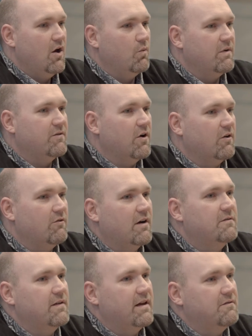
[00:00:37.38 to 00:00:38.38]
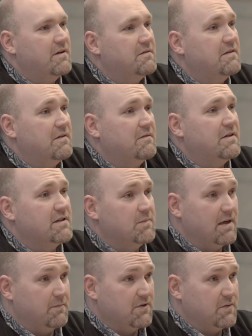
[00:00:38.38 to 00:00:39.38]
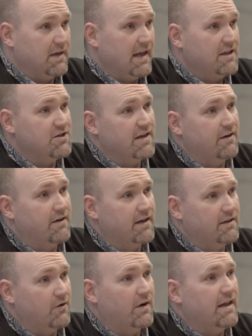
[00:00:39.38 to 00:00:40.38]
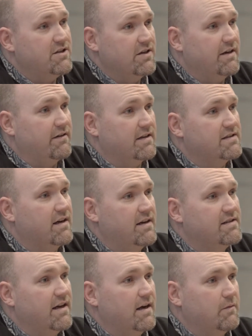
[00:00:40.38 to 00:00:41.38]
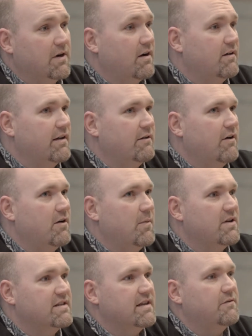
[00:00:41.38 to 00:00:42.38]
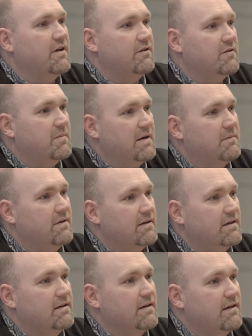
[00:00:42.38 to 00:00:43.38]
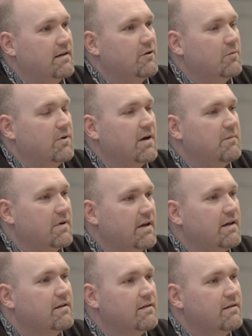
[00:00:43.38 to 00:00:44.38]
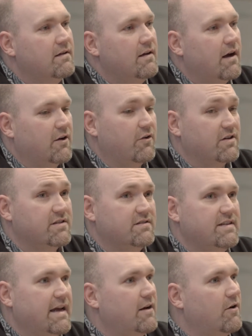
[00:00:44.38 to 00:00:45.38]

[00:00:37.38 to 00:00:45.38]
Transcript: We've got roughly a 50-50 split between engineering and non-engineering in Skyscanner. We're currently around about 700 people in the global company across 10